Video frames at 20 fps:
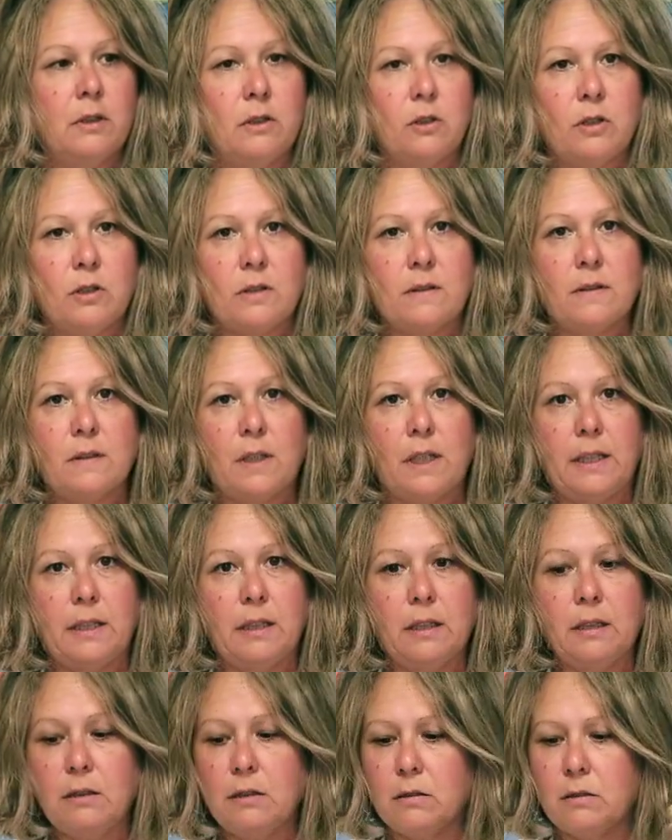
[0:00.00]
just like
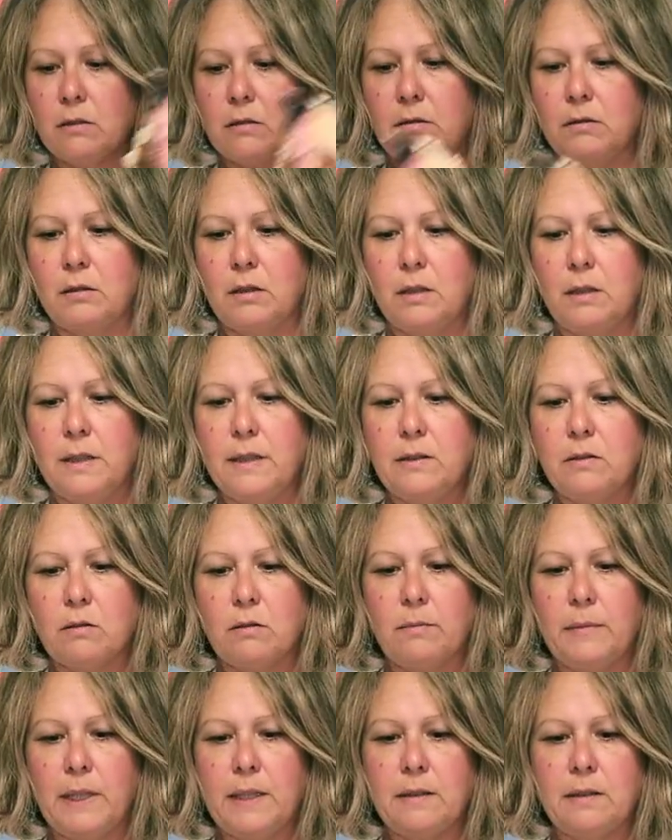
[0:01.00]
it. These are
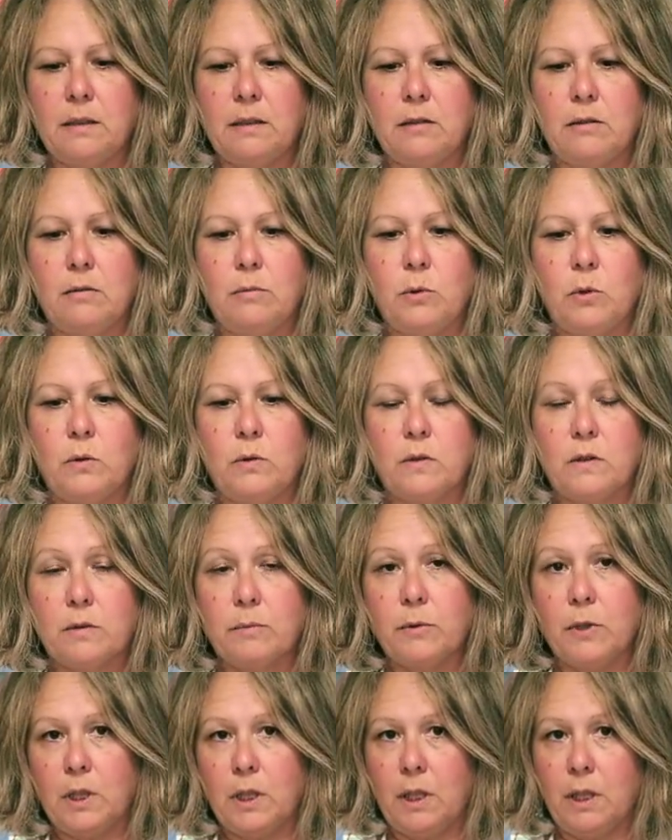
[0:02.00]
amazing little bowls. They're
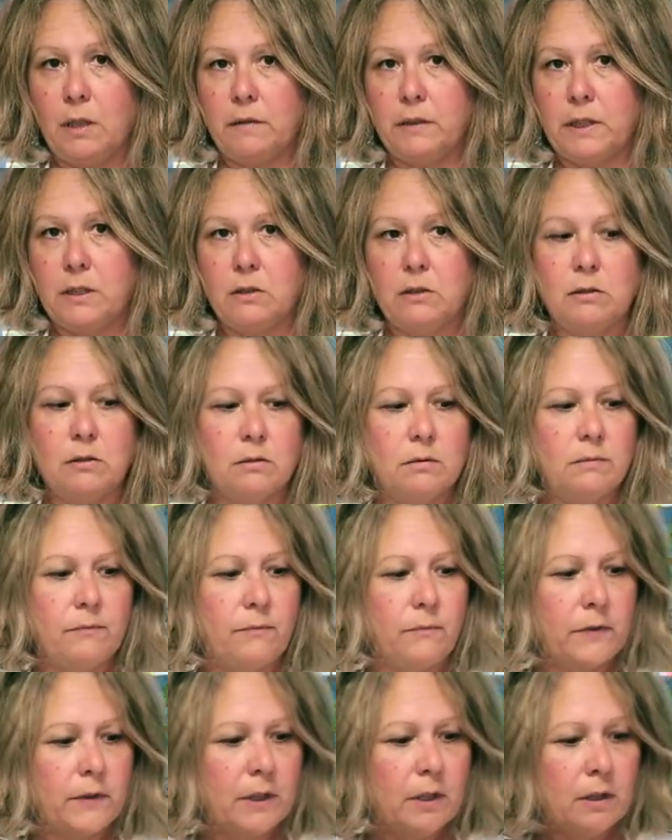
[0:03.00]
pretty heavy too,
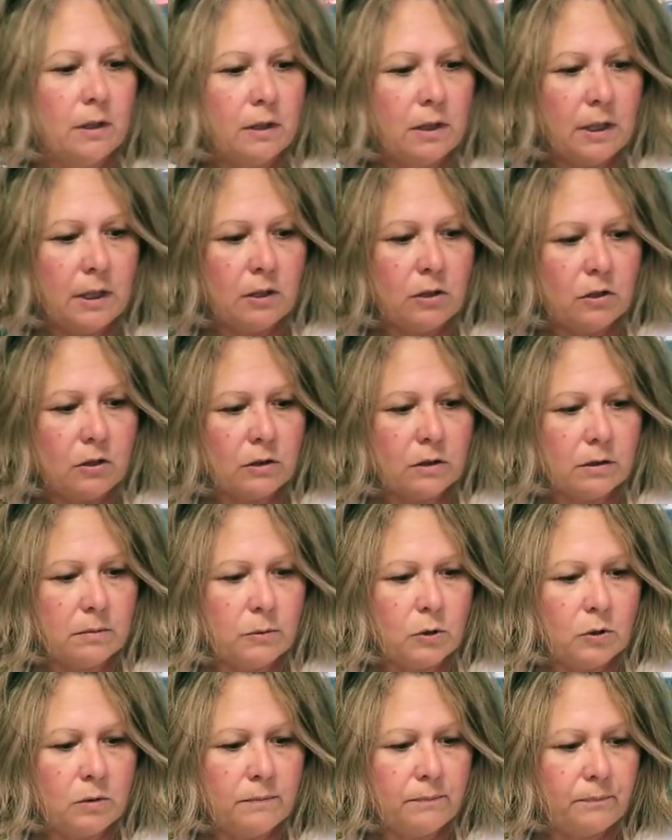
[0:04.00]
and
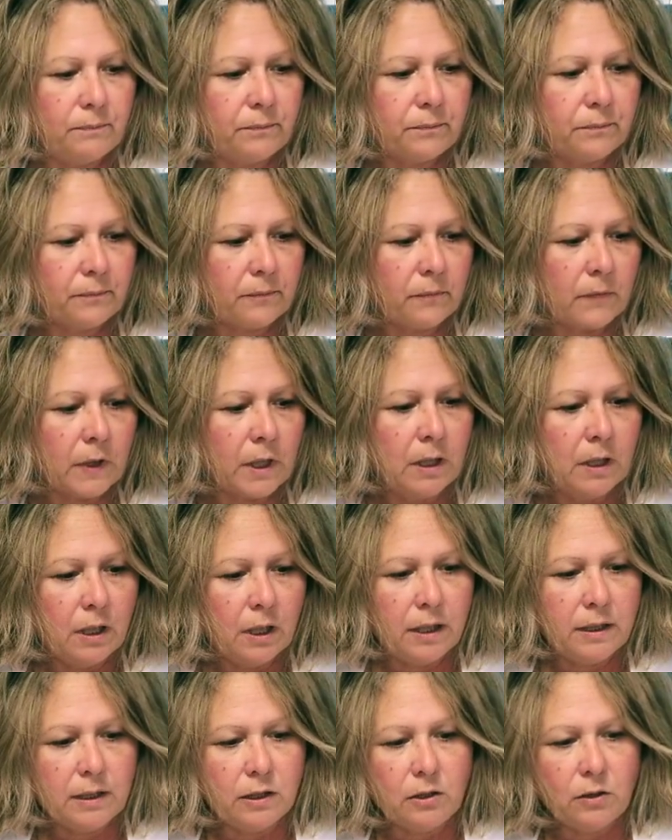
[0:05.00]
durable.
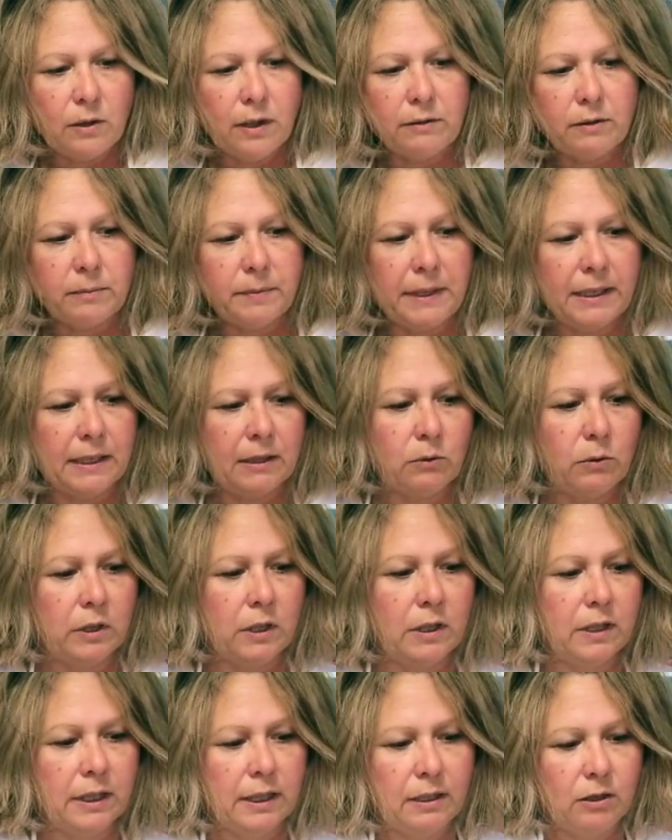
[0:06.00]
And then you have a pink
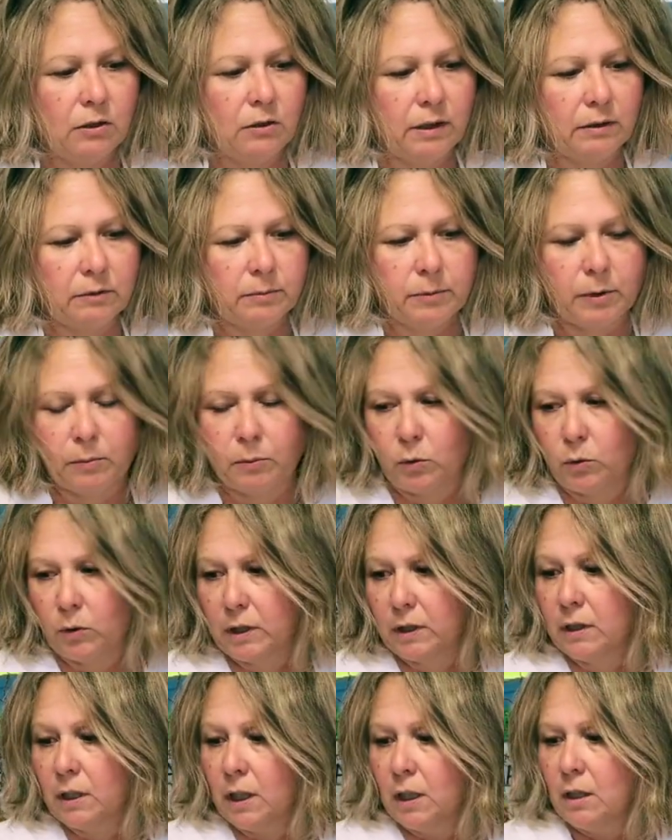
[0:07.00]
one and you have a purple one.
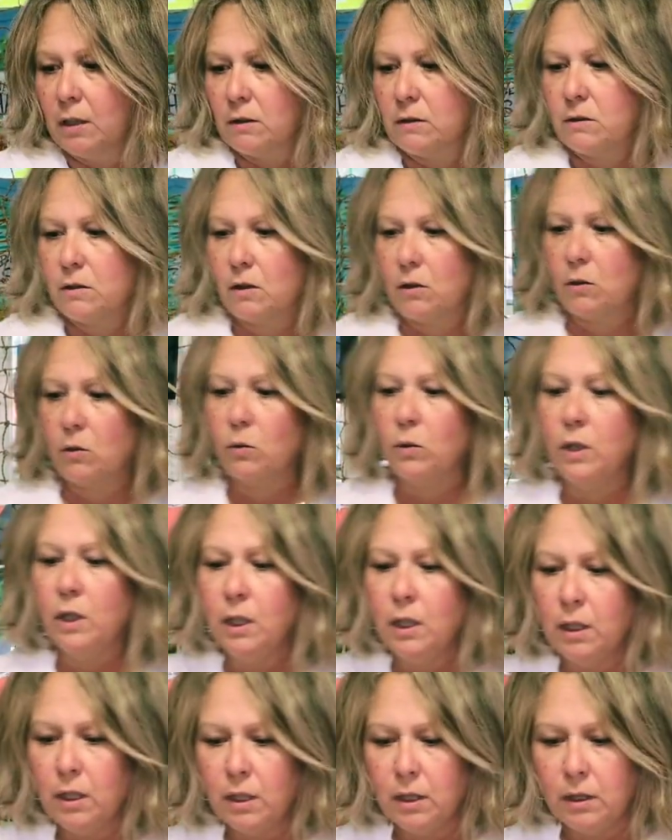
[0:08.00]
So
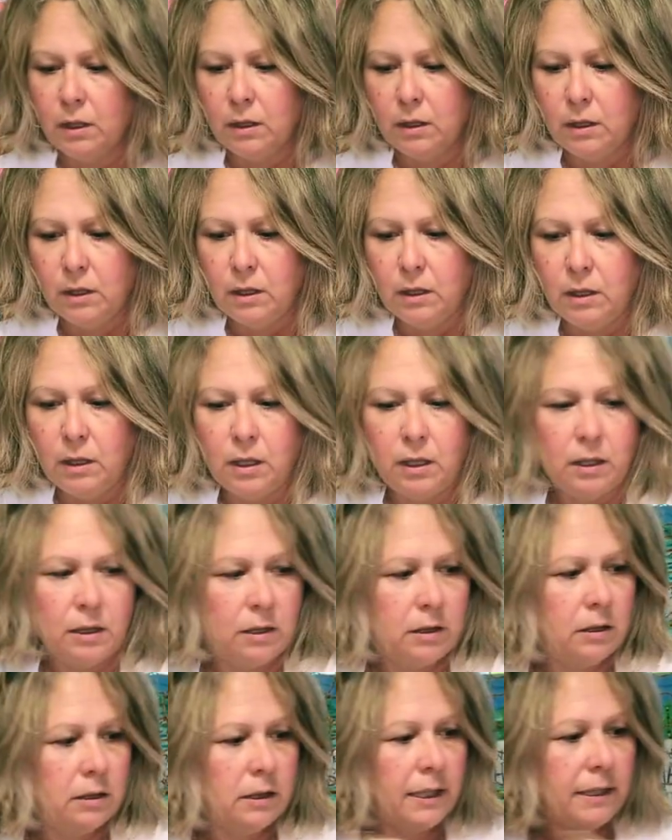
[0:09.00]

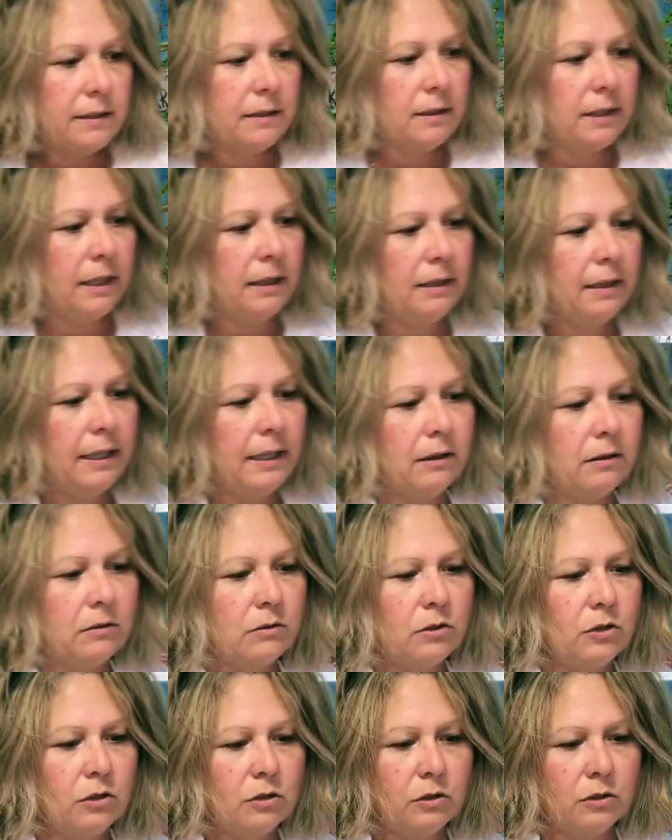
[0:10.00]
let's get down
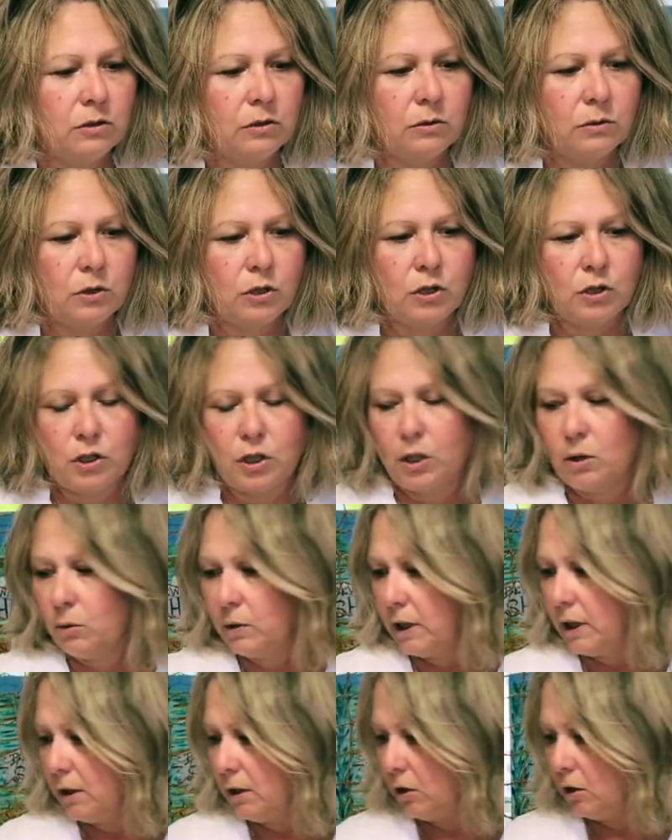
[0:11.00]
to
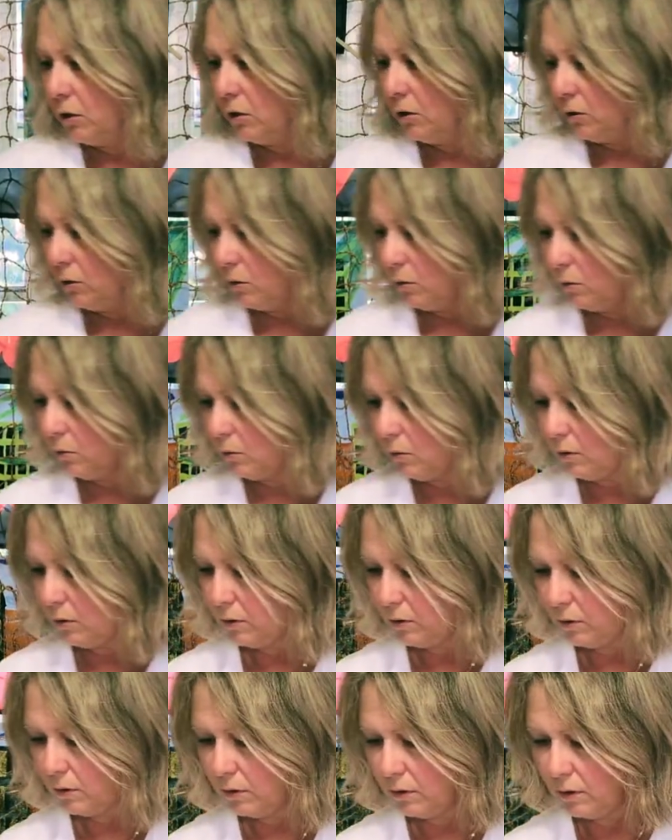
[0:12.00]
showing you
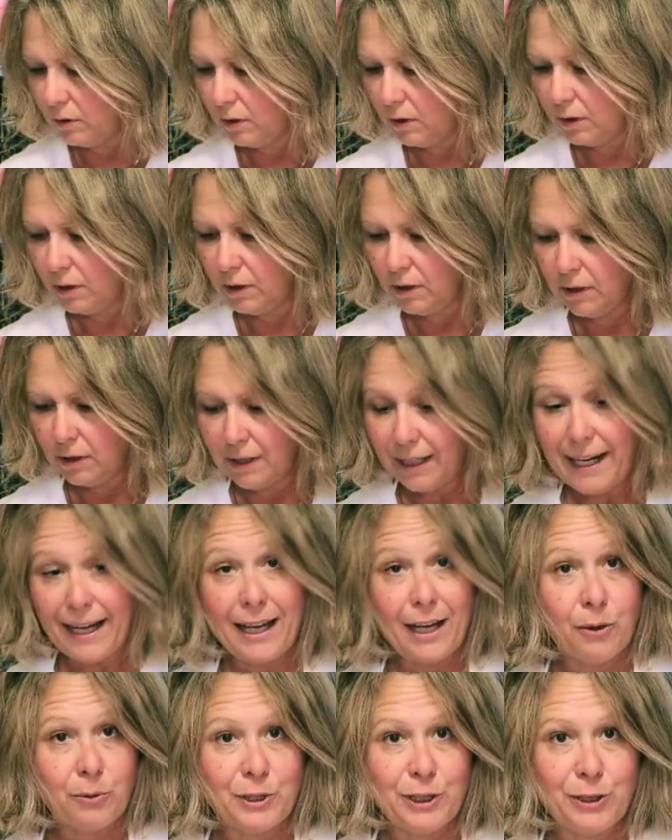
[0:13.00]

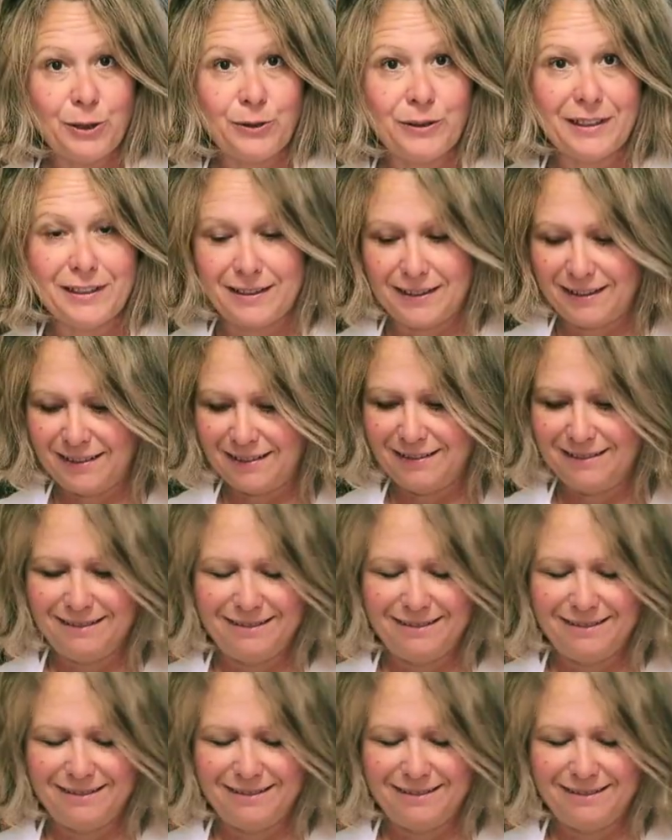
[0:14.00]
how we do this.